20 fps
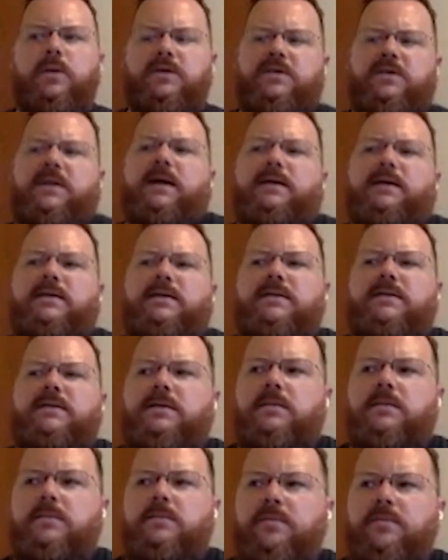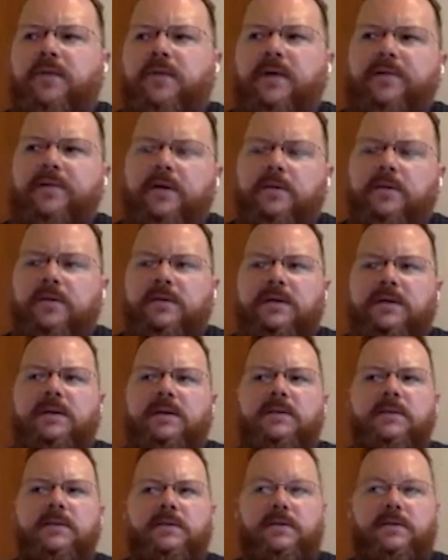which starts 5 Go
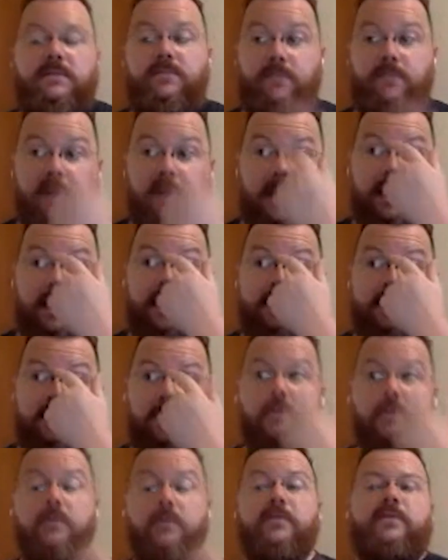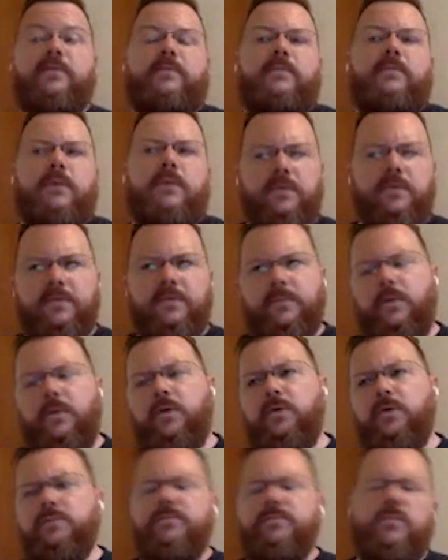routines and calls them
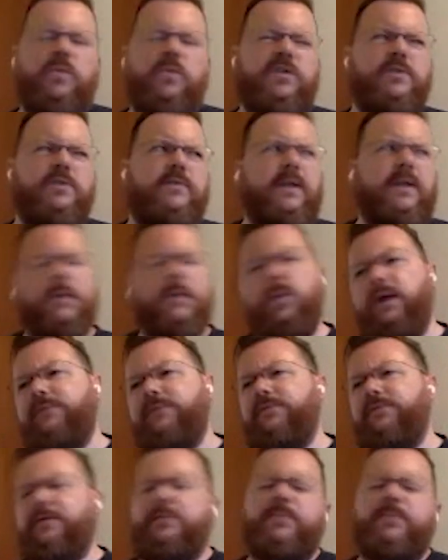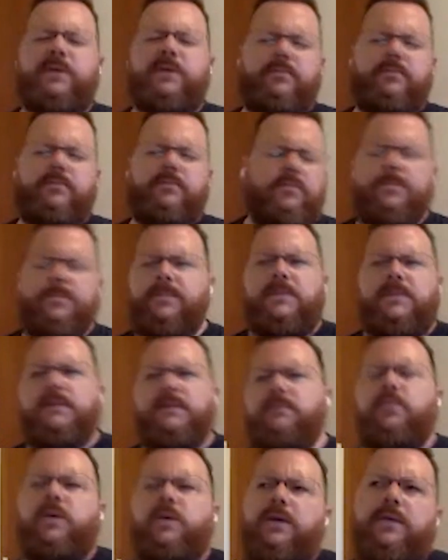all. We should really wait for it, but
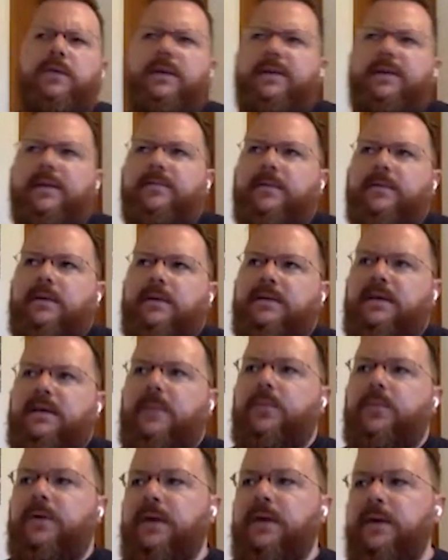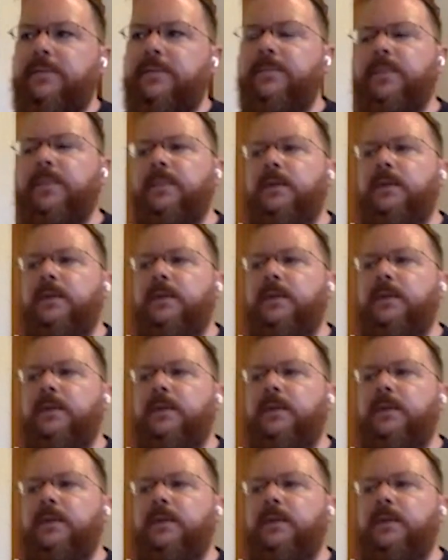we don't need that for the example here.